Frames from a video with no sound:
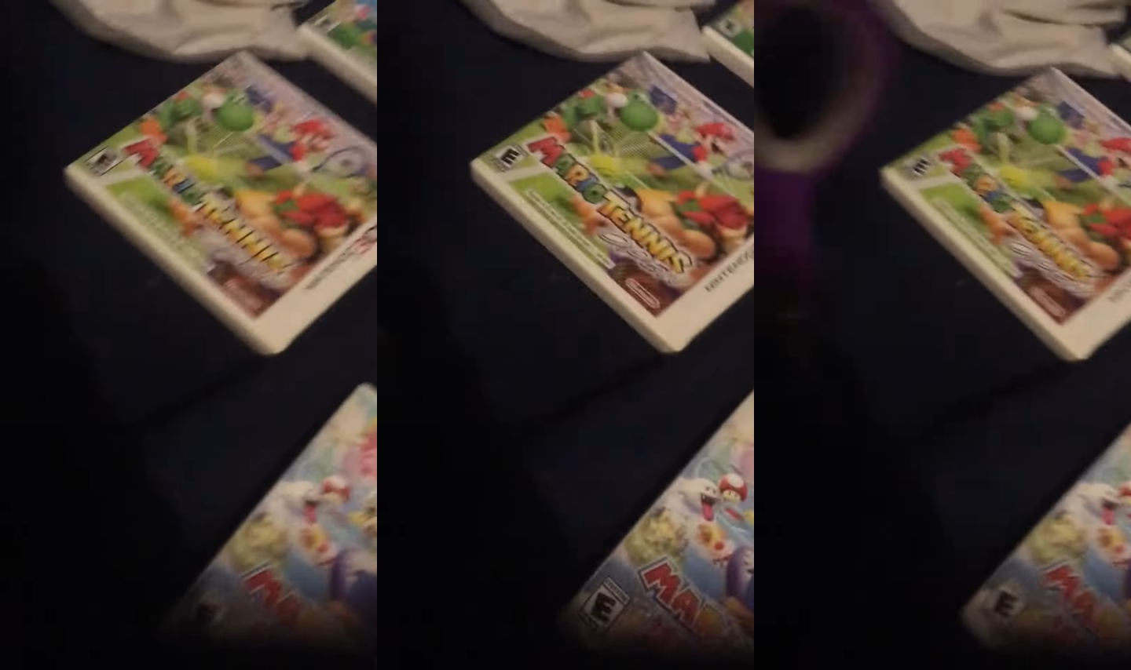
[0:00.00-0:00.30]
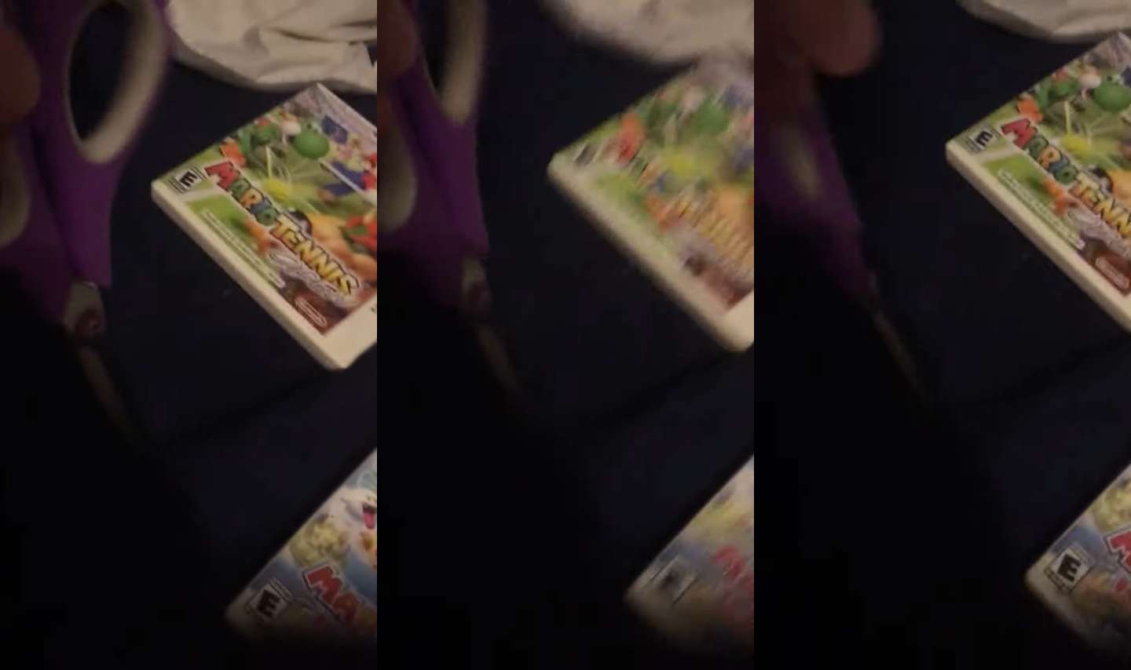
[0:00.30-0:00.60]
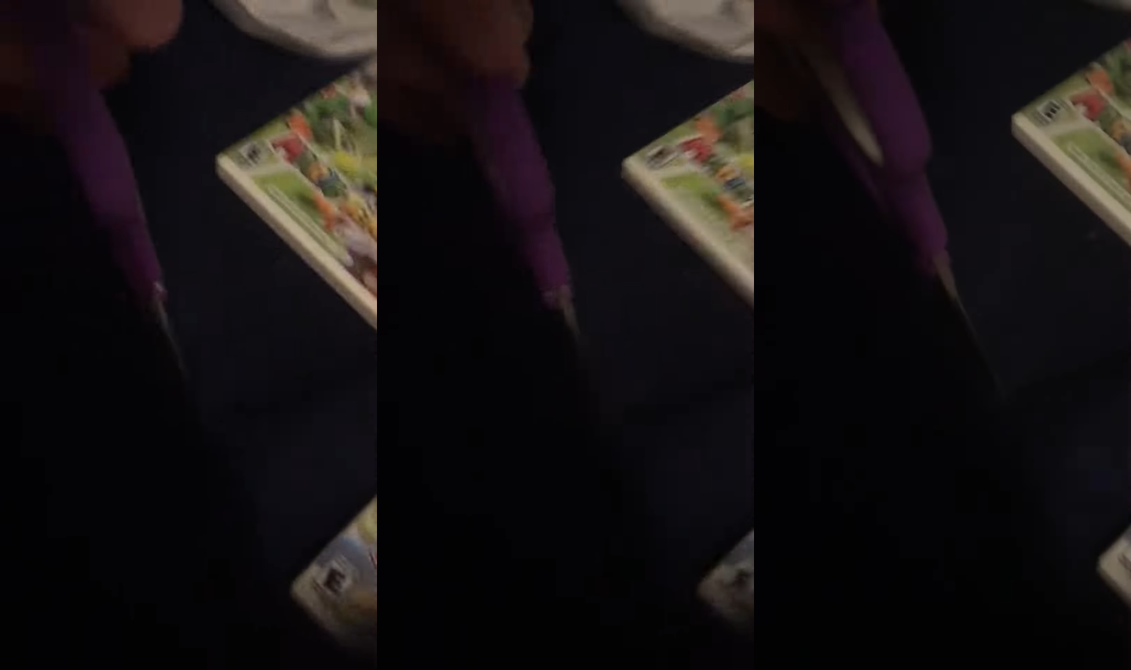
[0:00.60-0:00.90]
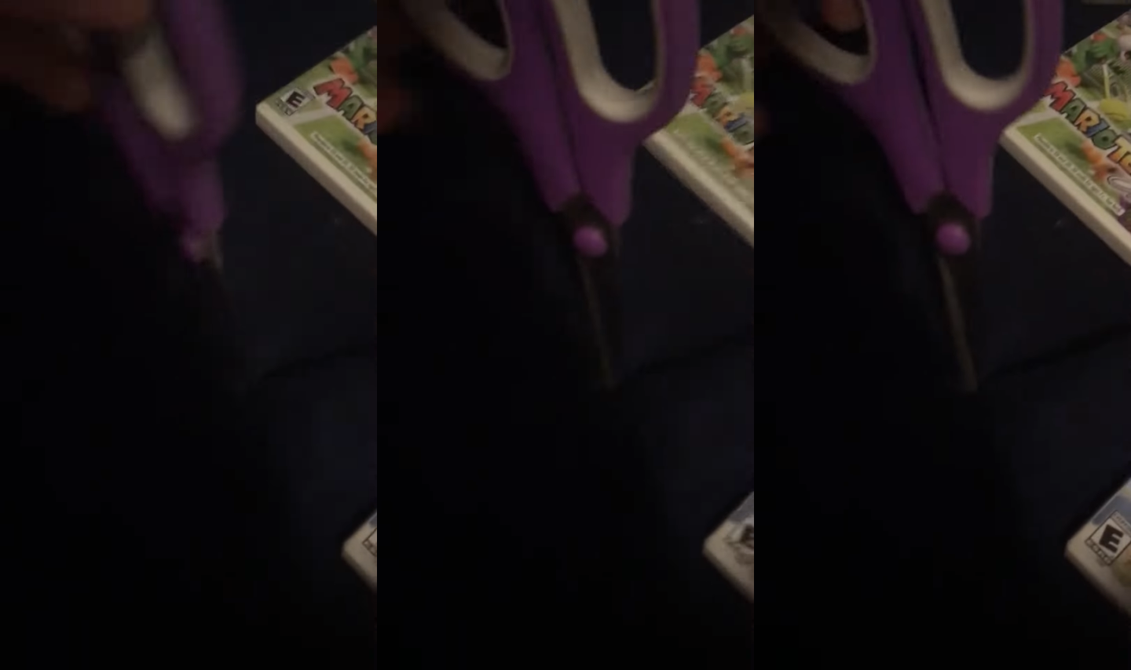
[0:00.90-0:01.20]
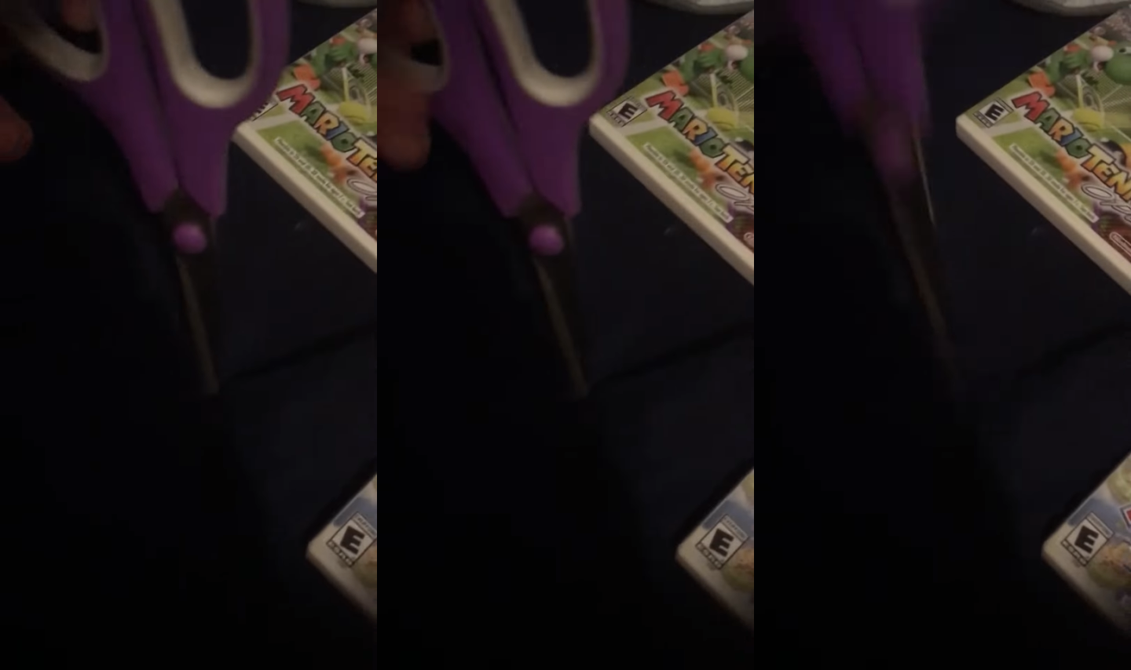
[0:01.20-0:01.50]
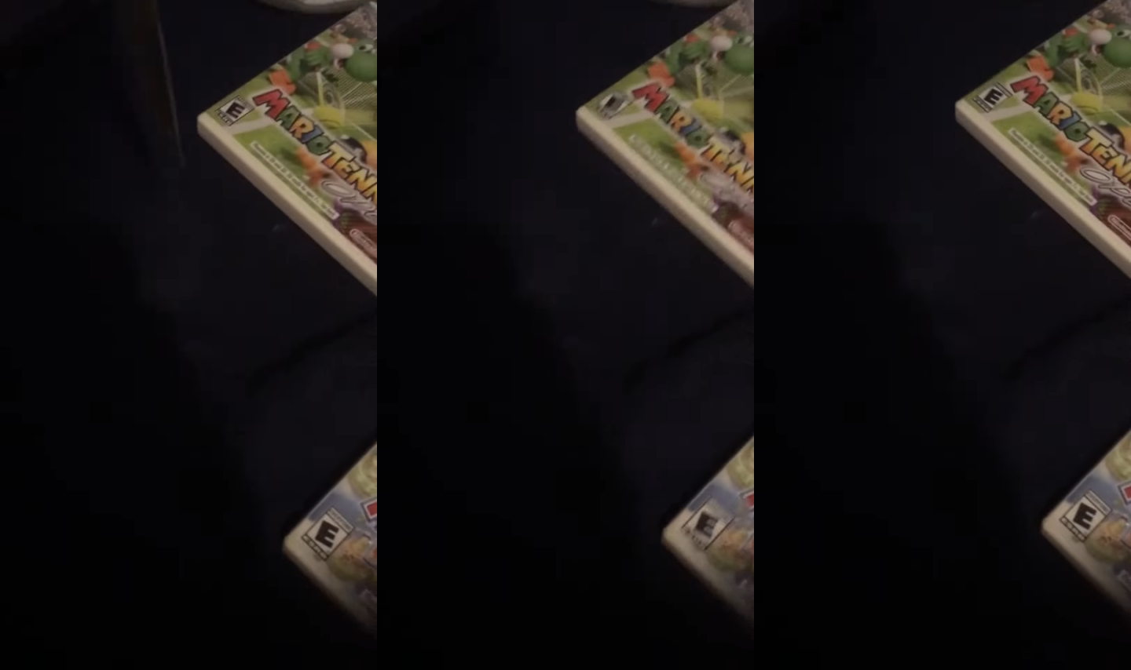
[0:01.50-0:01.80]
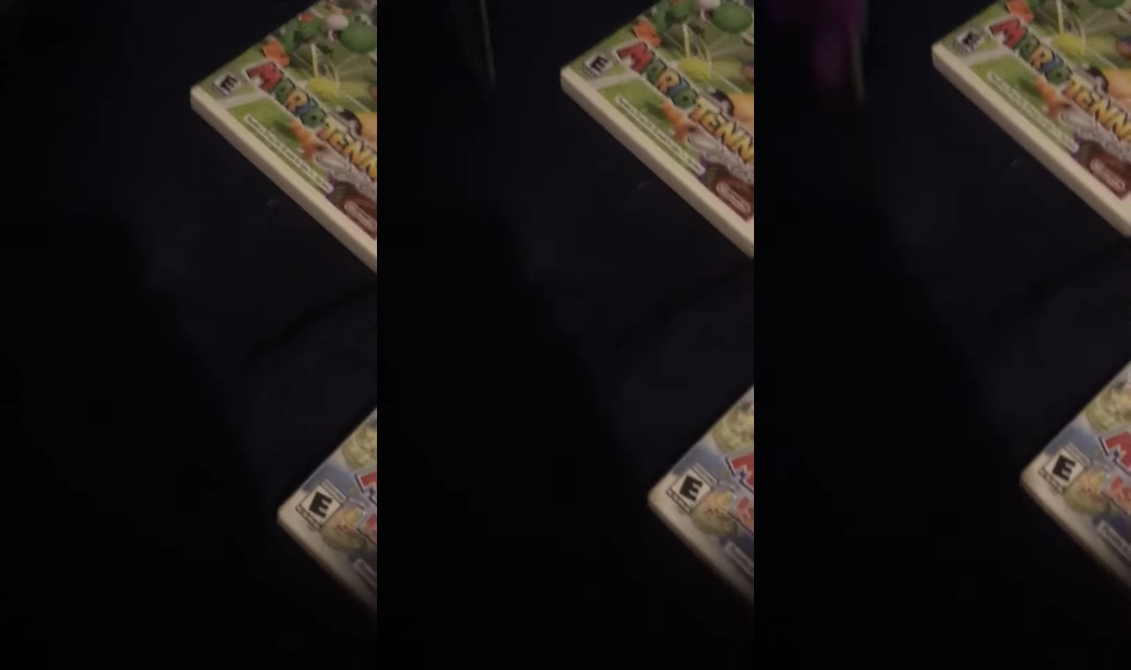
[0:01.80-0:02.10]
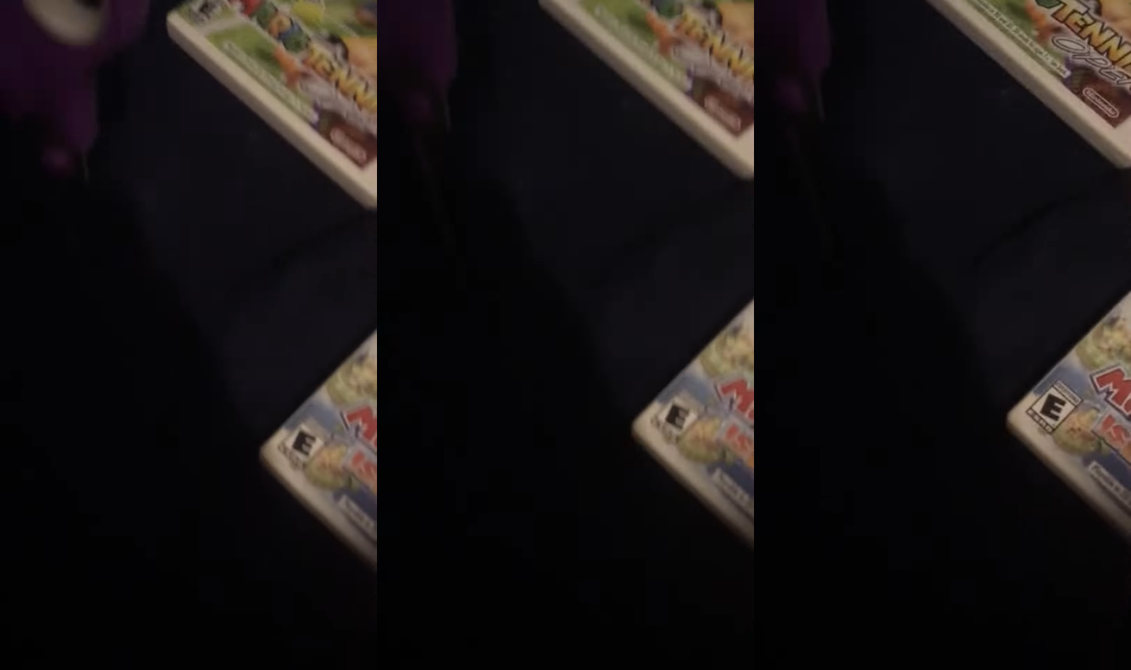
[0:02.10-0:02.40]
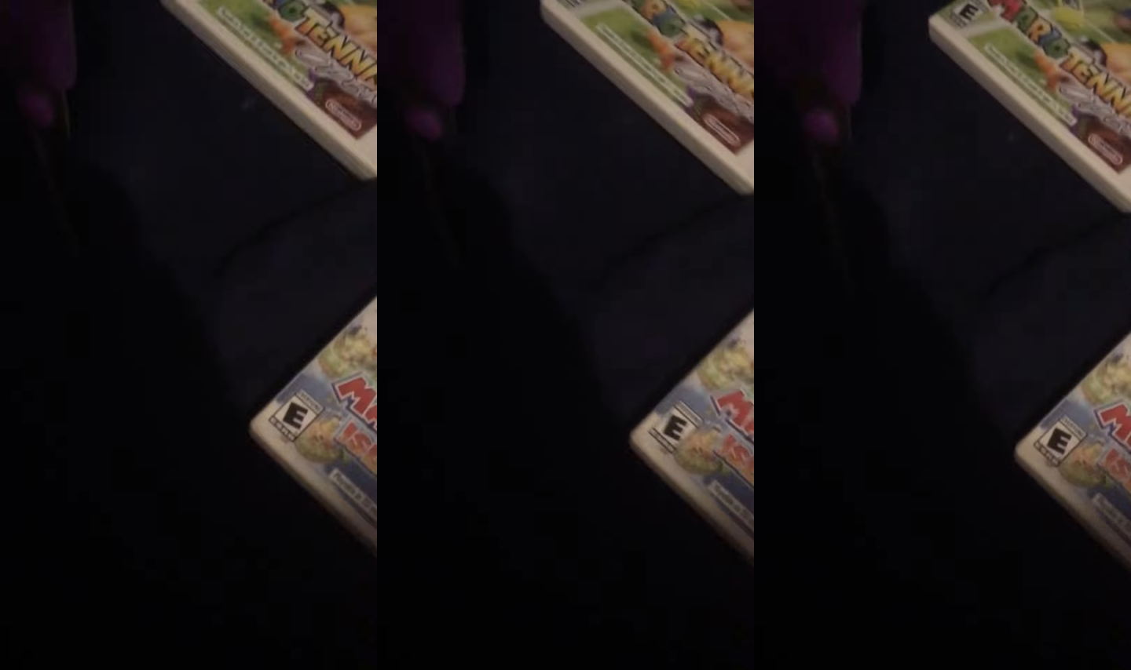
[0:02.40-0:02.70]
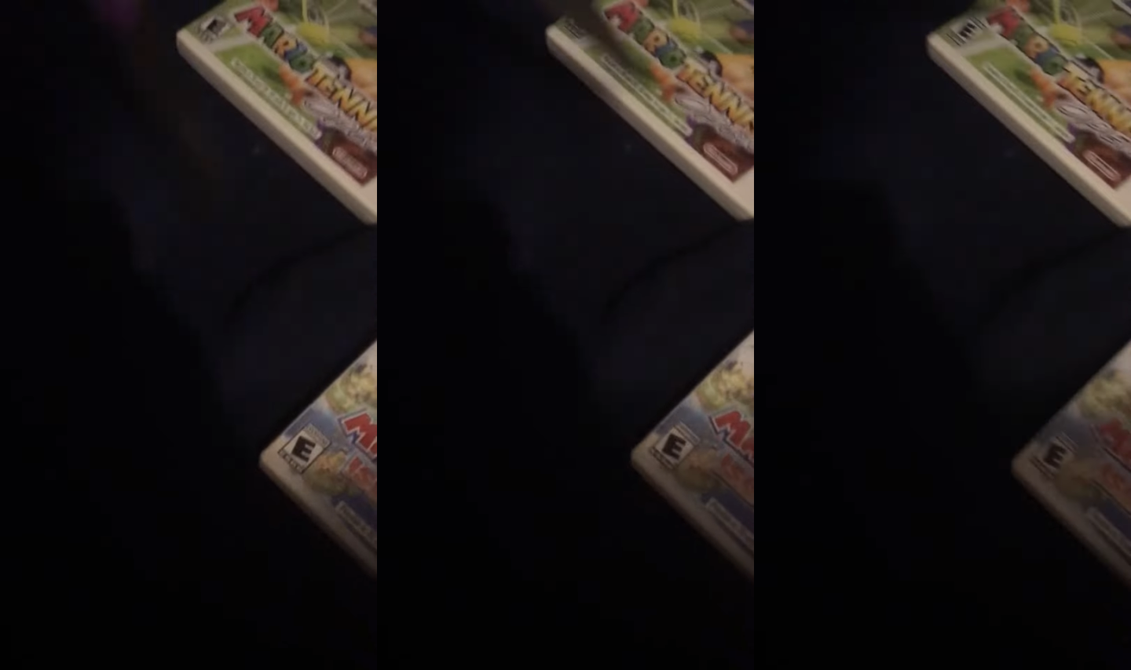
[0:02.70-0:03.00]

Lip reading: Nobody's mouth can be seen.